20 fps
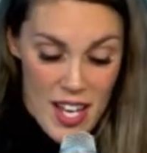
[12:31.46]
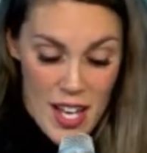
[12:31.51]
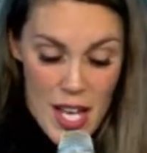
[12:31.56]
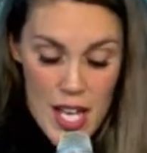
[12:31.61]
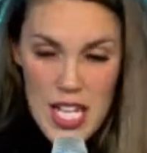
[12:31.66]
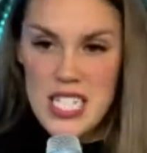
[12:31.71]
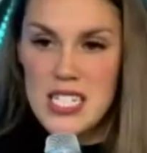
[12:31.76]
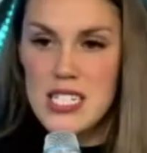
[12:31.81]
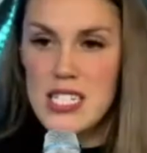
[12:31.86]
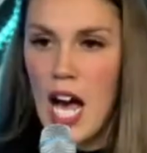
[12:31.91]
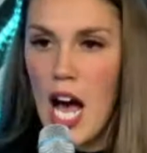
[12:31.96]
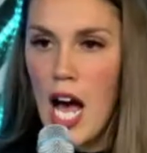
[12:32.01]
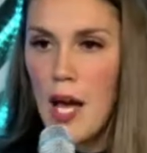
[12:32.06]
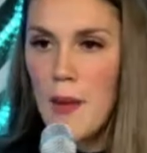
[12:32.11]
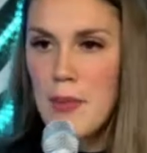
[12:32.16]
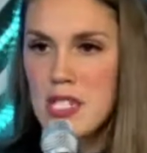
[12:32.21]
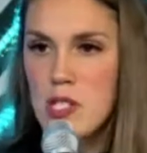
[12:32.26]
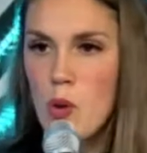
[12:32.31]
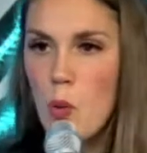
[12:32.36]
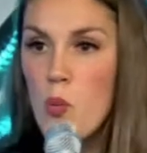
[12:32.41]
Because time
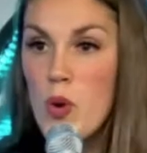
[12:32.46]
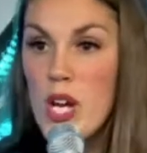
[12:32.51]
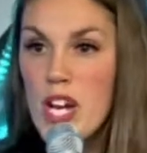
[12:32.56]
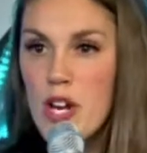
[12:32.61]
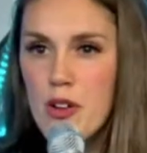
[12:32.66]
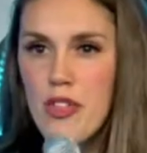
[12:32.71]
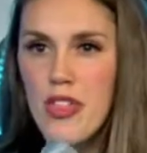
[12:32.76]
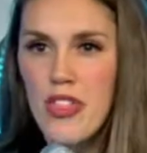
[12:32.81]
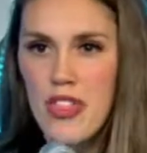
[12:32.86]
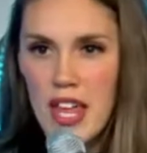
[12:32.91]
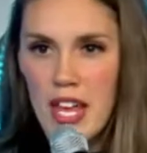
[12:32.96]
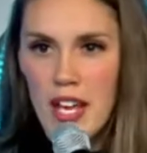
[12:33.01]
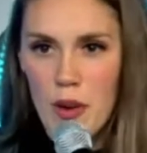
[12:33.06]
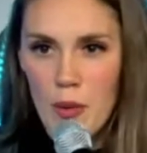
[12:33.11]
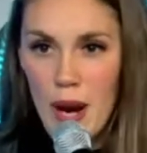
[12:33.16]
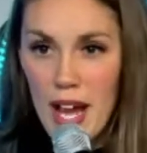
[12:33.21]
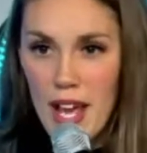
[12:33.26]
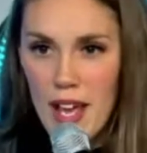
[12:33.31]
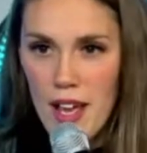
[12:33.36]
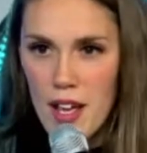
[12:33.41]
is a weird thing,
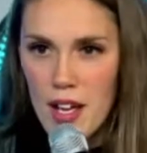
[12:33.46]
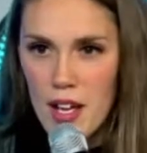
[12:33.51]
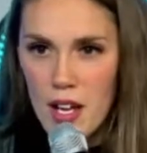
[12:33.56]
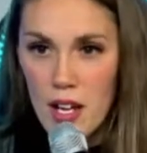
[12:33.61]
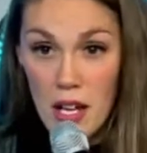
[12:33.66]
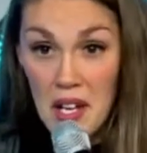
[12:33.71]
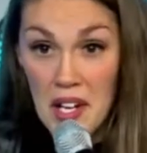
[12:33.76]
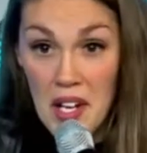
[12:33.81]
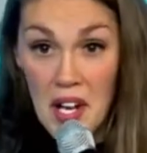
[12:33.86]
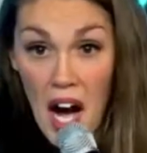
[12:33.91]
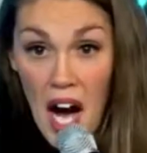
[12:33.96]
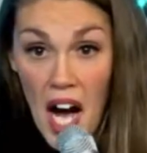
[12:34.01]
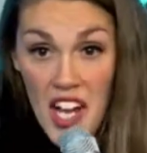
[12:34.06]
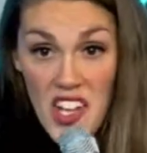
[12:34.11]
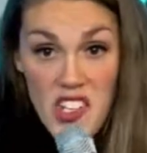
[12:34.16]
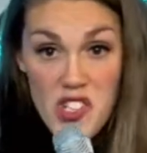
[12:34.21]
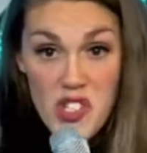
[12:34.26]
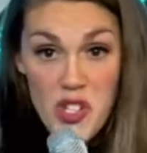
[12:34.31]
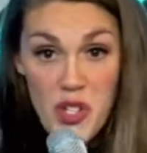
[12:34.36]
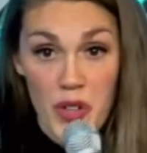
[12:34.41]
right? Like, I
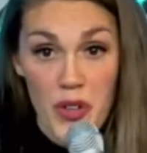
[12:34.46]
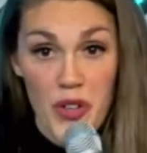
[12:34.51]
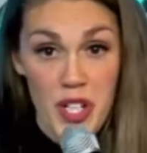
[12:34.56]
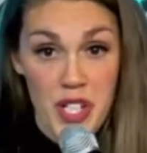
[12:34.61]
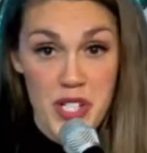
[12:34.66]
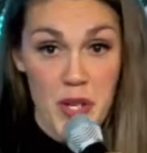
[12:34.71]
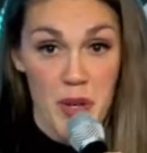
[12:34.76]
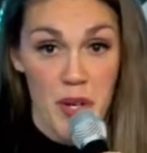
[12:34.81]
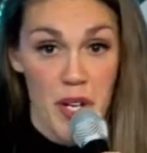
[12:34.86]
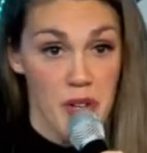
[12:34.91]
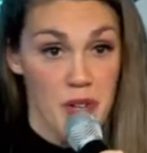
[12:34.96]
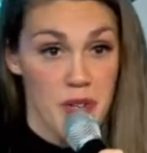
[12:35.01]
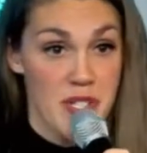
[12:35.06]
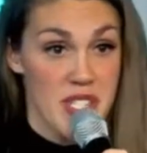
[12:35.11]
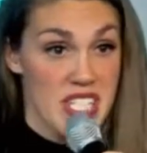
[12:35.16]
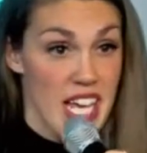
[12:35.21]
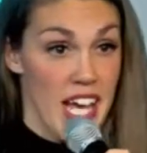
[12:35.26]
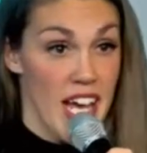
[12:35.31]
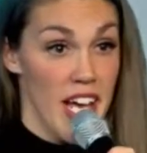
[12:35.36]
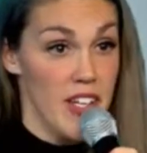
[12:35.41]
certainly don't
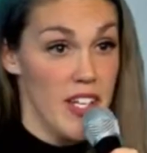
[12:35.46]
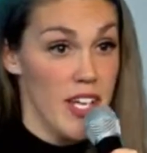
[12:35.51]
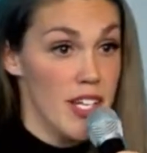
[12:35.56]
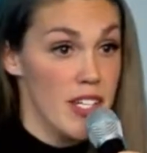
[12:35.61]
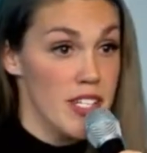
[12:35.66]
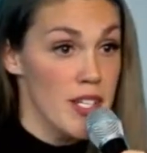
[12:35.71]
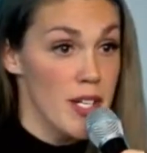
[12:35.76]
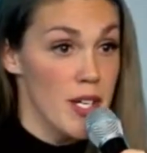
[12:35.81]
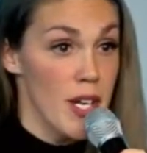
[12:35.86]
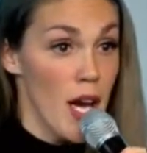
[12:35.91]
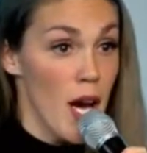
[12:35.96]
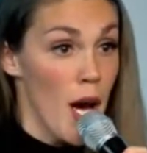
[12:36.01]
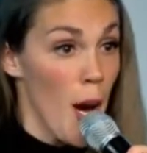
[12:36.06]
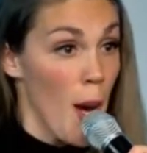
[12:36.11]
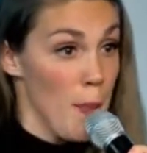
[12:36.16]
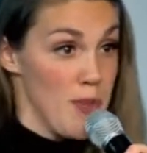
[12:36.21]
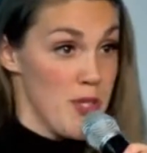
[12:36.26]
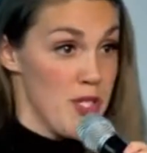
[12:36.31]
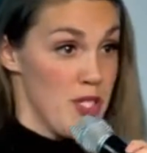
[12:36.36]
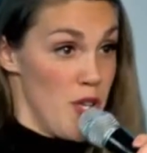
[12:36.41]
understand it.
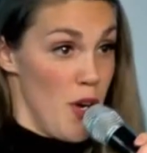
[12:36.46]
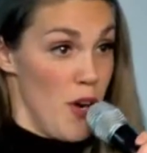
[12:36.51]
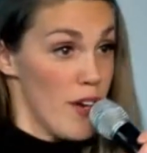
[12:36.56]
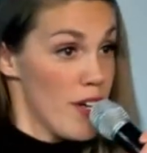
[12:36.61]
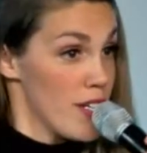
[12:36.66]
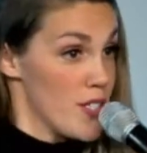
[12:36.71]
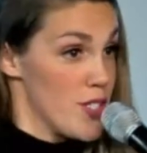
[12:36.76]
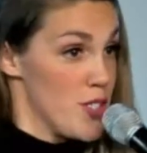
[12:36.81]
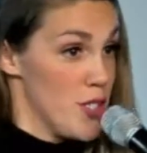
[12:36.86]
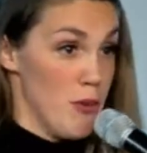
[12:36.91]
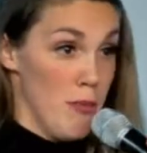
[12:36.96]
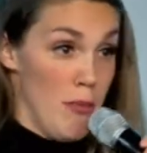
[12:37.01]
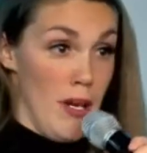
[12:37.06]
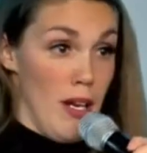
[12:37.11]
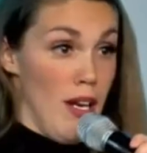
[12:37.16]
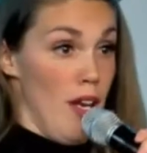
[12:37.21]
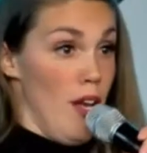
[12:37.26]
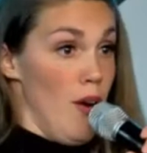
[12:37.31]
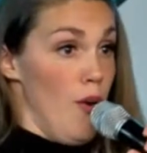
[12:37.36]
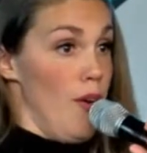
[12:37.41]
I'm starting to, but
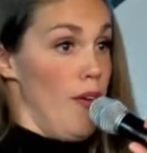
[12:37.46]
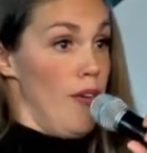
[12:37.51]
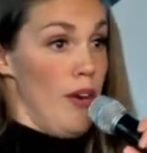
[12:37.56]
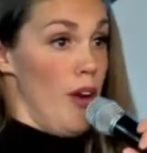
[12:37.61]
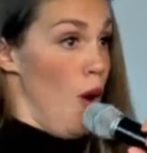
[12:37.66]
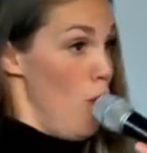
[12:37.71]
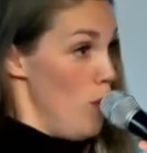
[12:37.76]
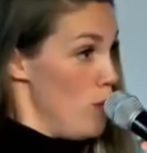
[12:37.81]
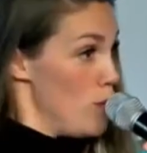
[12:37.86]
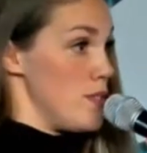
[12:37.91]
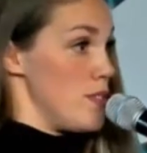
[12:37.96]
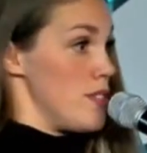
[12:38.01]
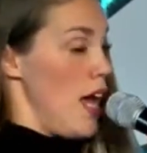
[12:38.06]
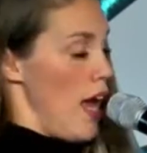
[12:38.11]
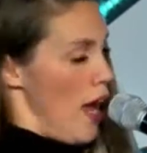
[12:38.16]
Lord knows.